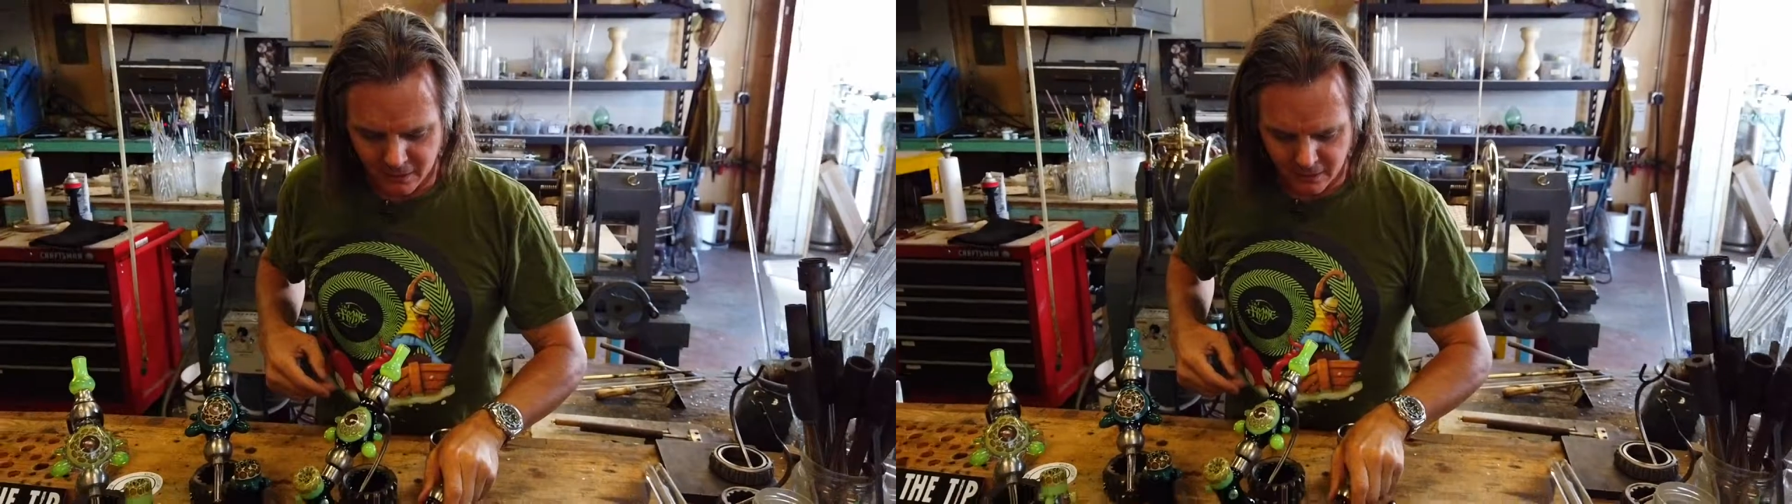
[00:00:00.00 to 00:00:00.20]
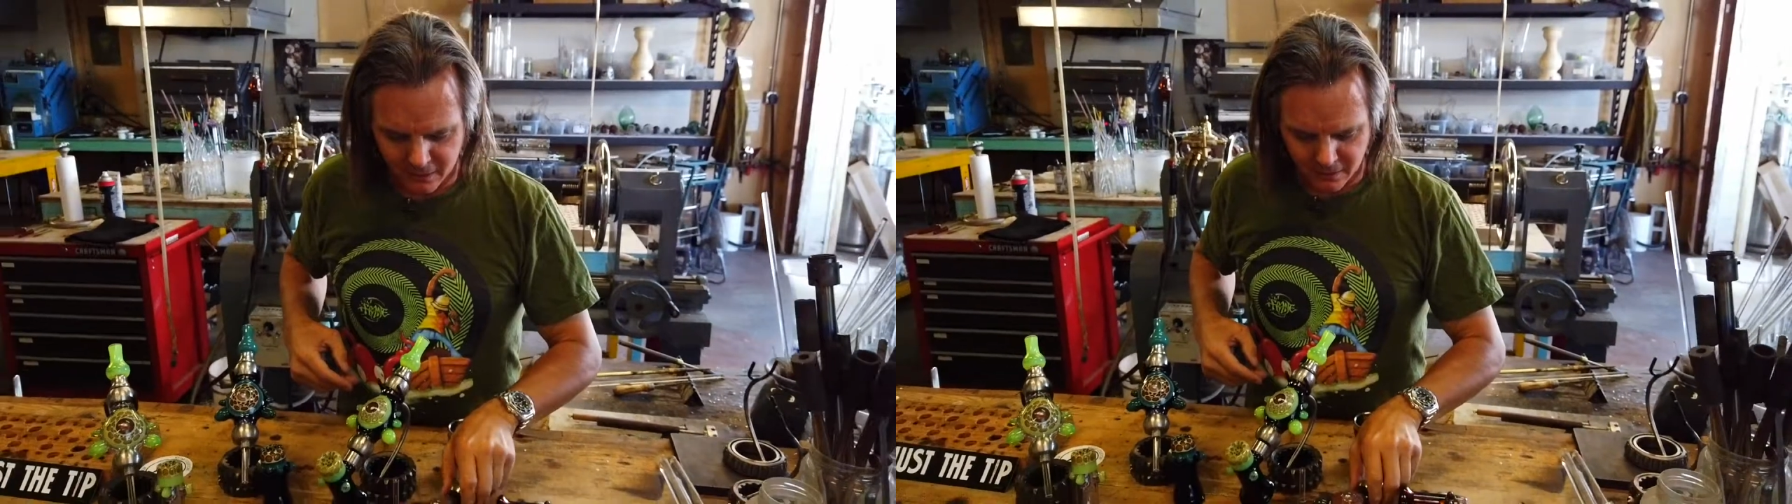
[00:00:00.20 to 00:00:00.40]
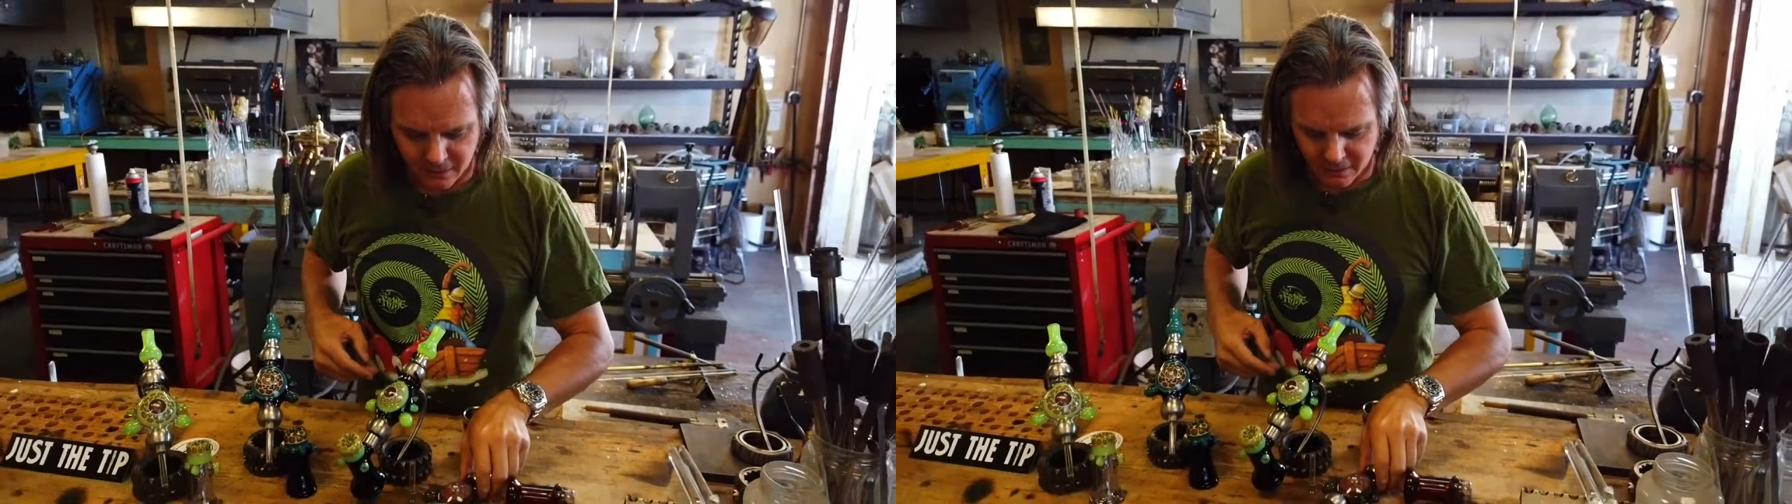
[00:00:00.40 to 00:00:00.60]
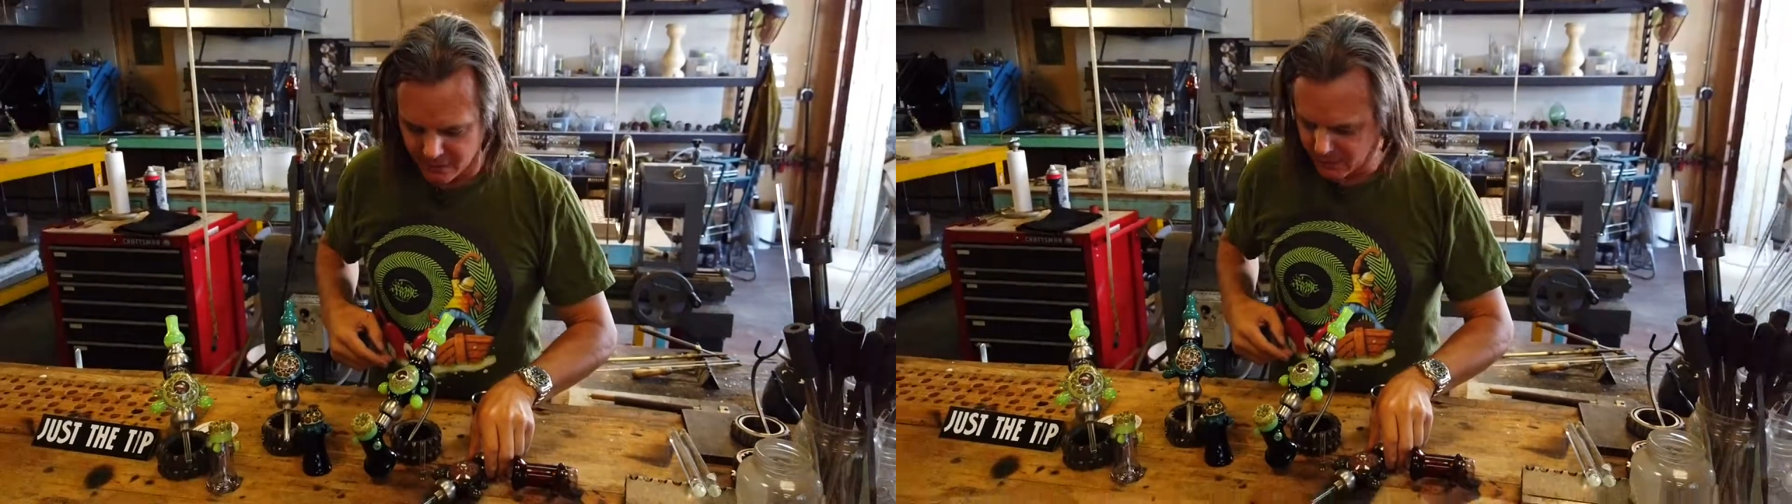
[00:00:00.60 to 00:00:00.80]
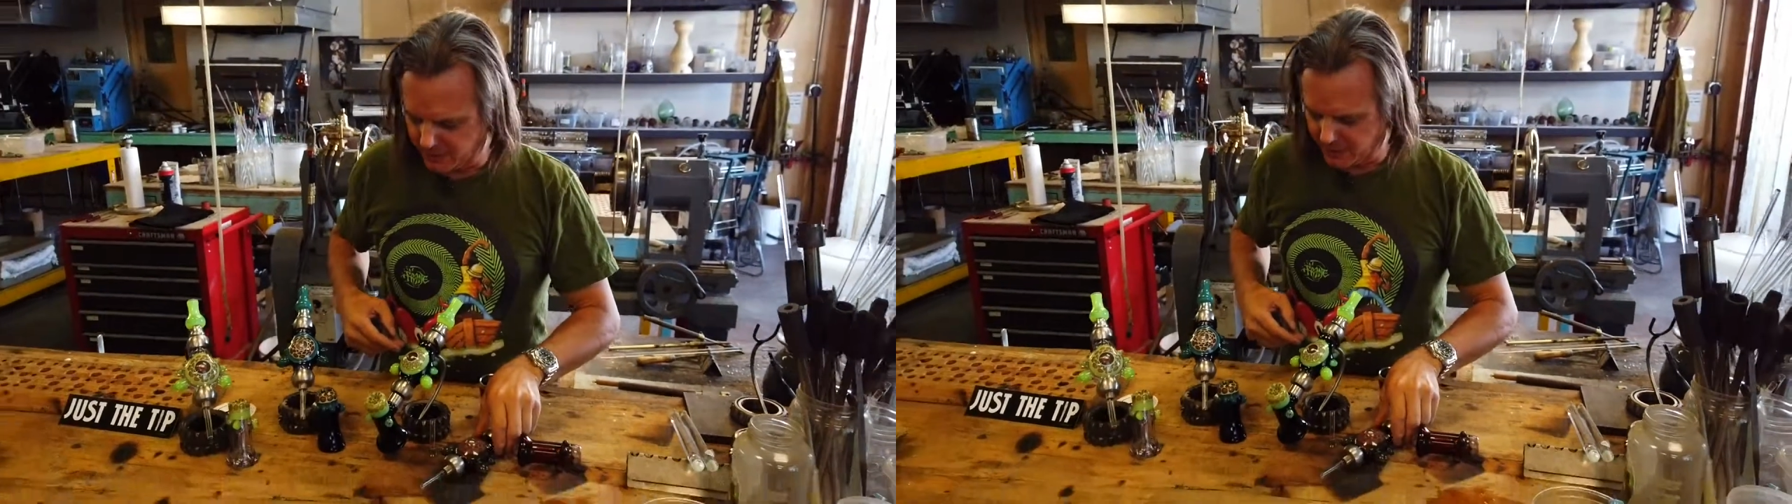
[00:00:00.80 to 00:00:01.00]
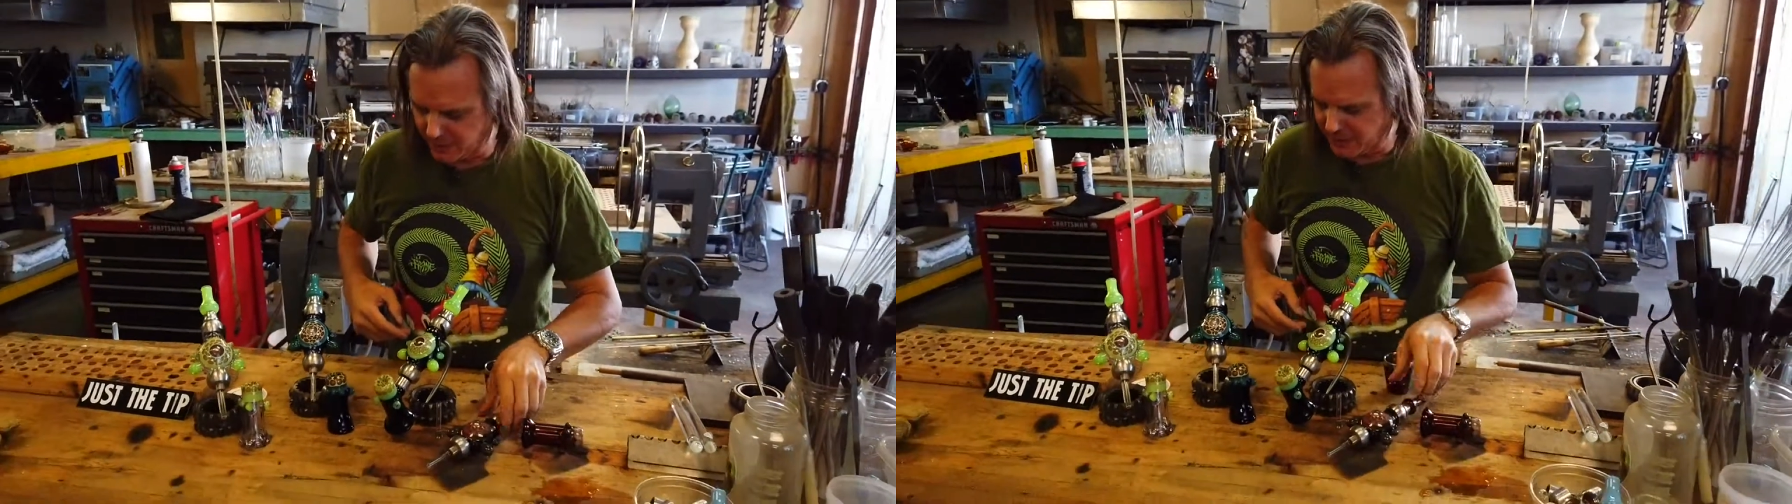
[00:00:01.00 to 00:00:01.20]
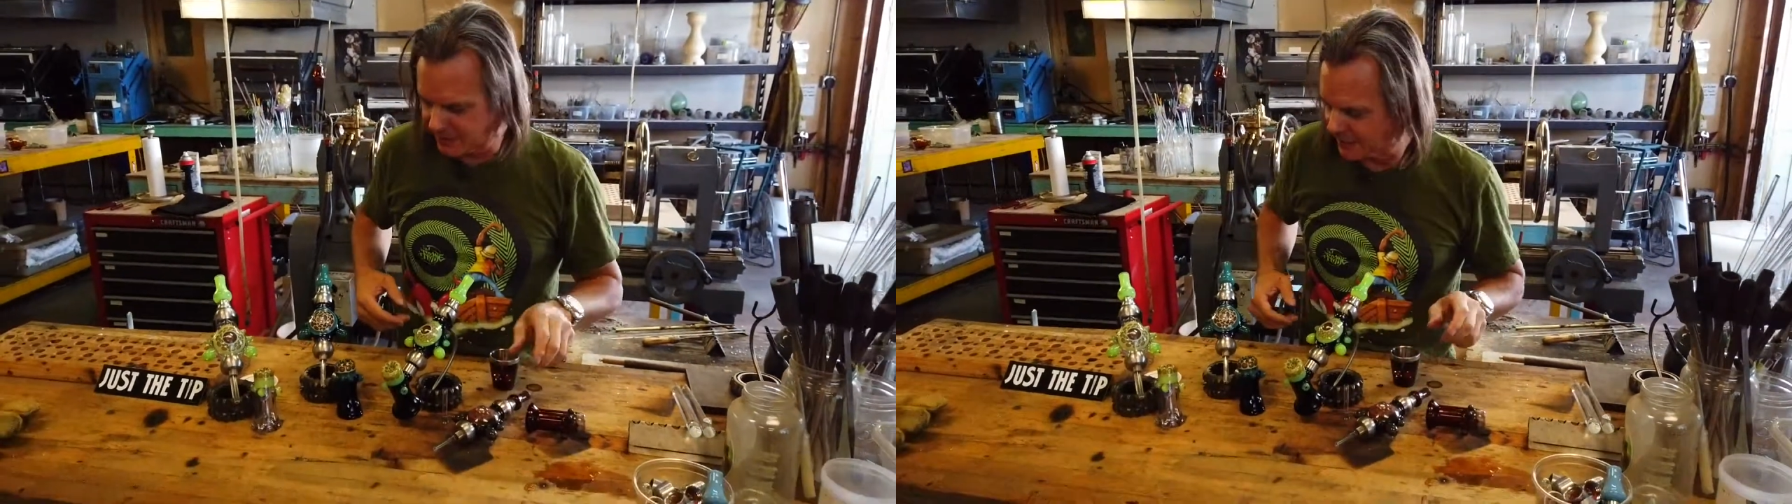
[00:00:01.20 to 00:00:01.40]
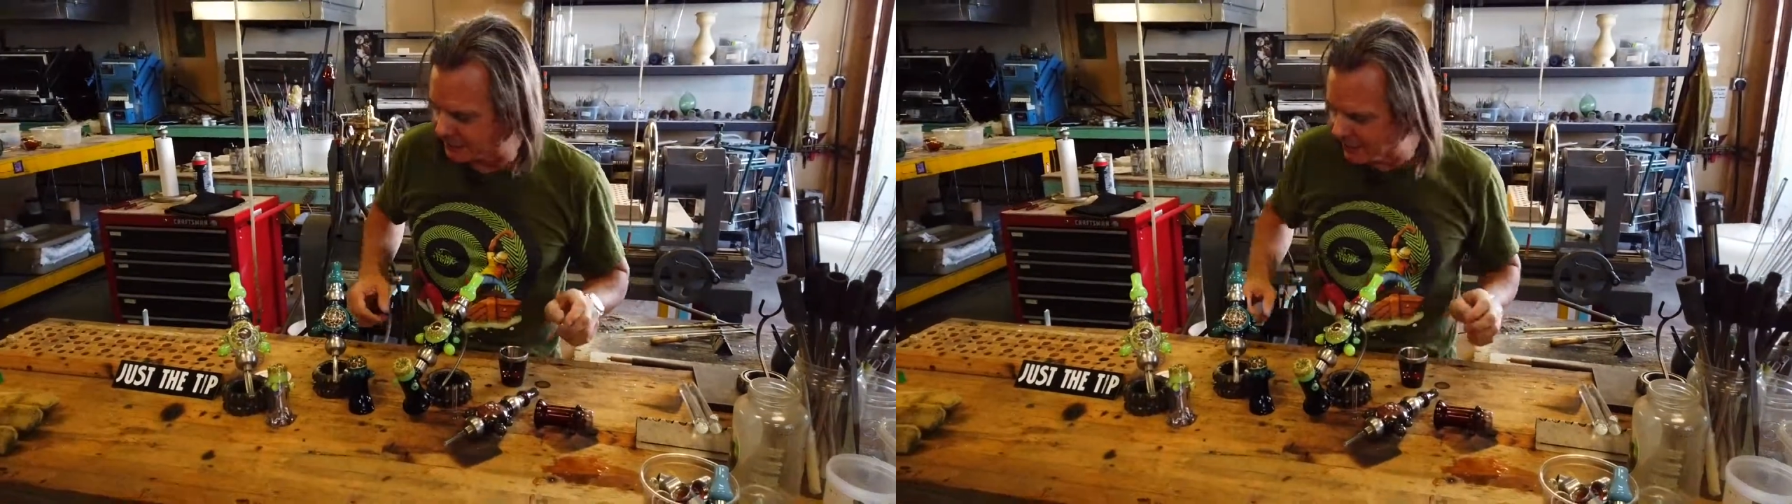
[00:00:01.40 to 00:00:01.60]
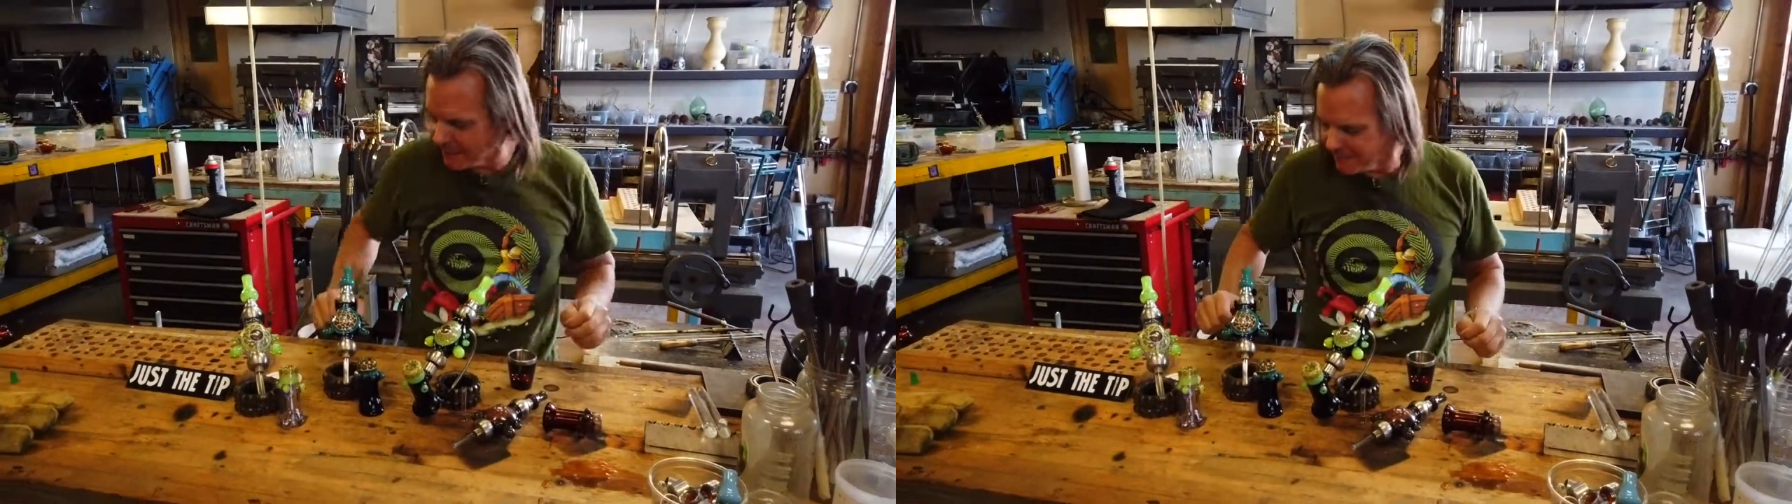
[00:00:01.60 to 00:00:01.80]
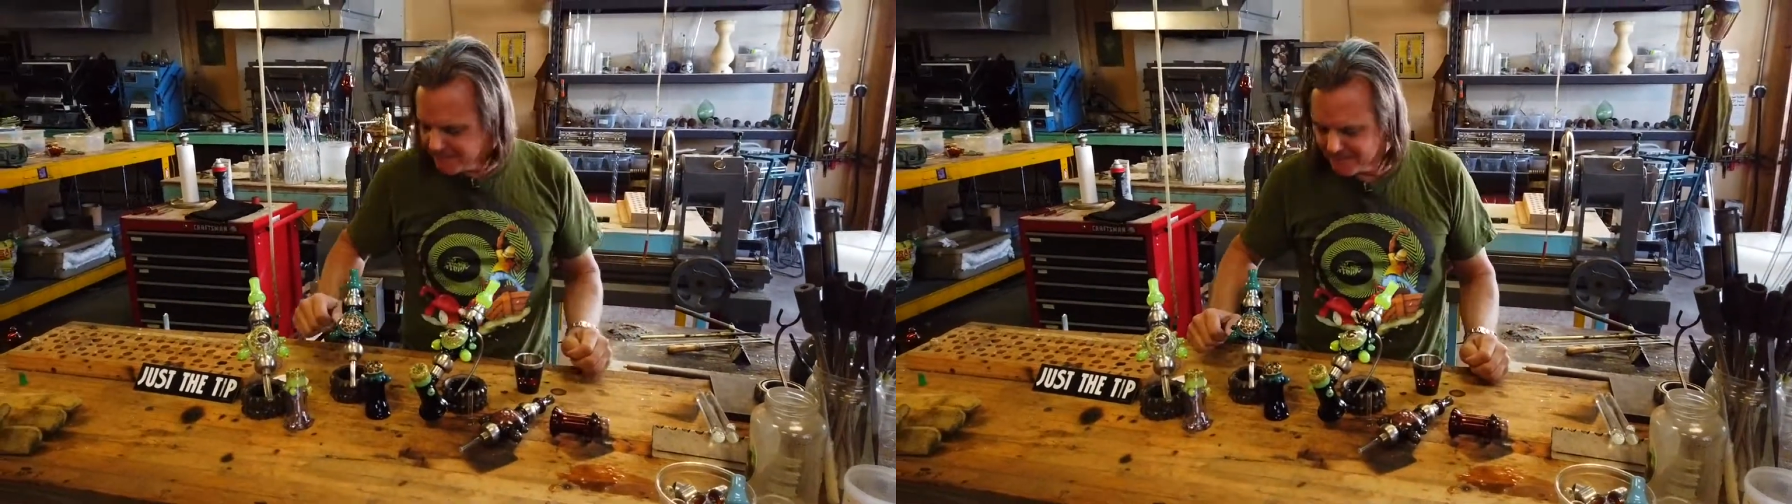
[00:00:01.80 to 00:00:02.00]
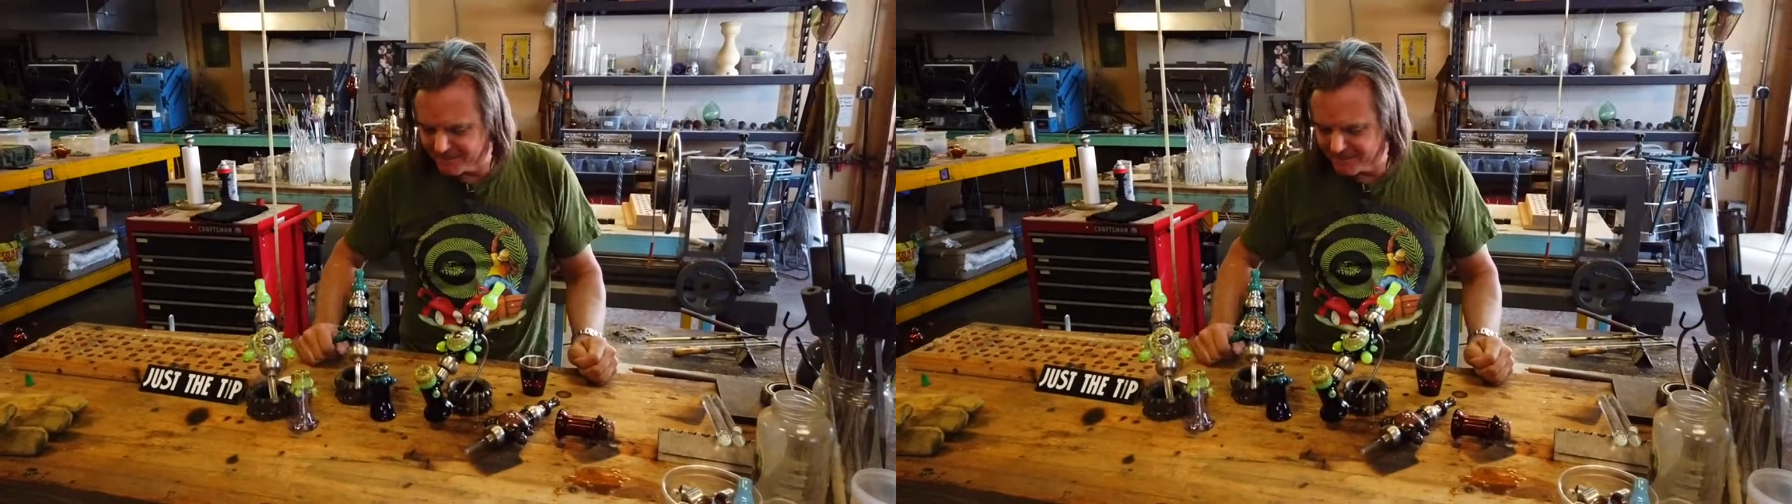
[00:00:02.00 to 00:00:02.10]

I think that's about it.